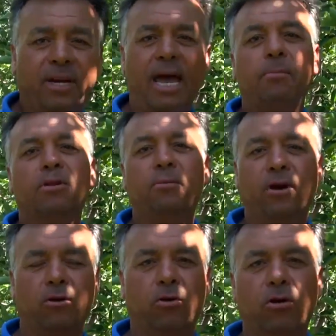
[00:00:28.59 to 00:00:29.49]
an apple and
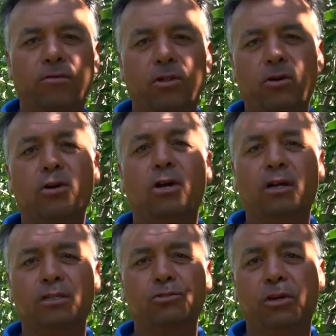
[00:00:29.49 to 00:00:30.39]
pear grower for the
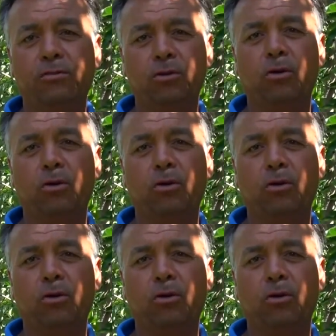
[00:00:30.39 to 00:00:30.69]
Okanagan Tree Fruit